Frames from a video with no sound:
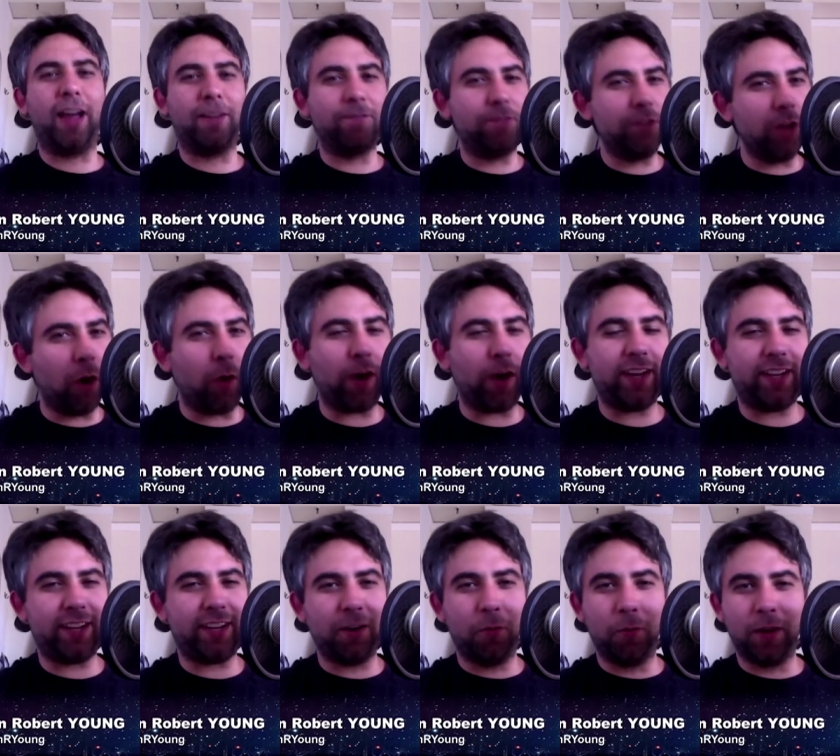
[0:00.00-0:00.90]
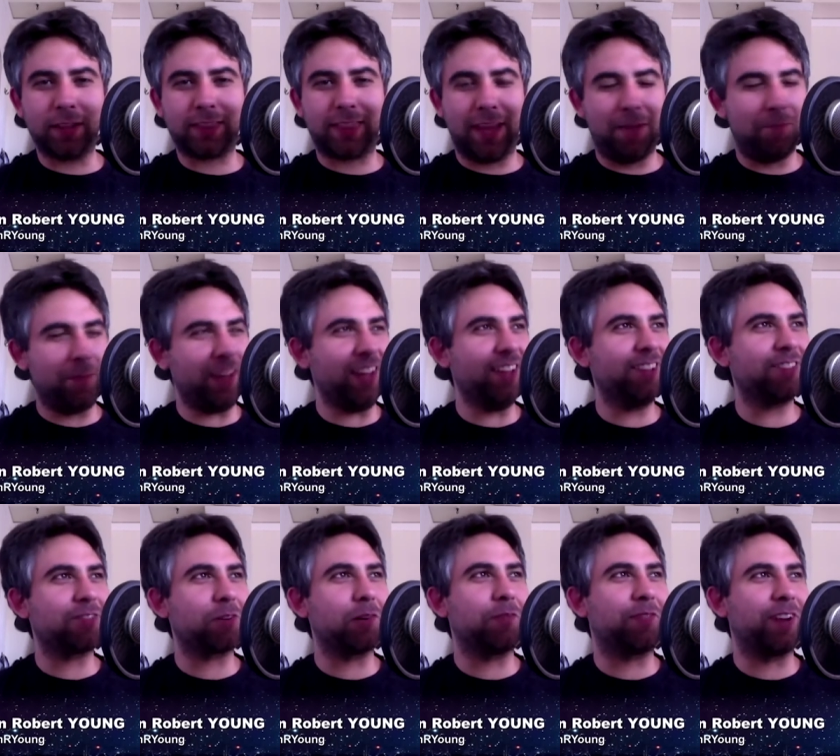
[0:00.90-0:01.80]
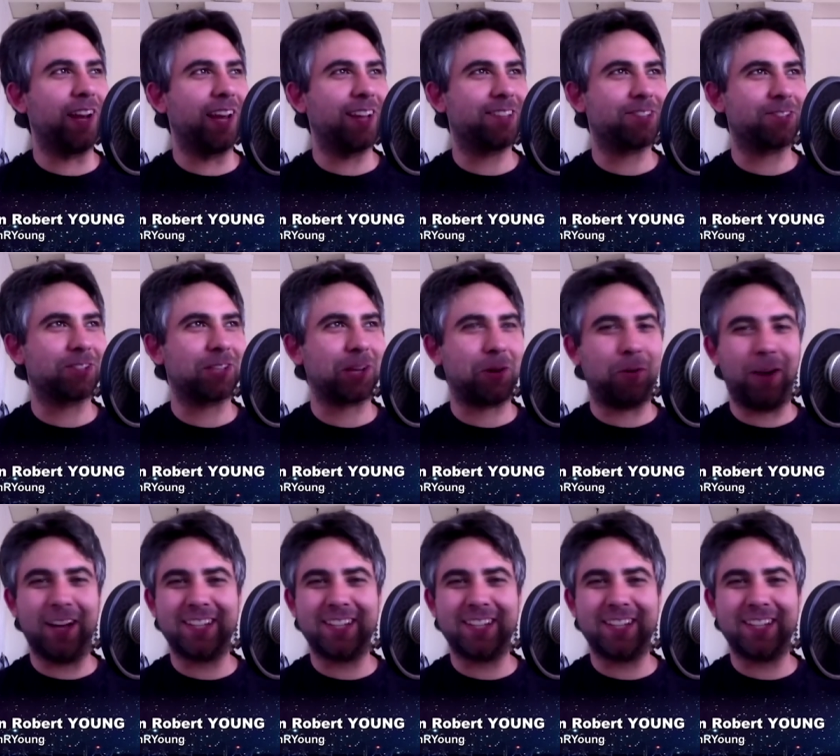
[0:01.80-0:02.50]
I have no idea what that means or if it answers the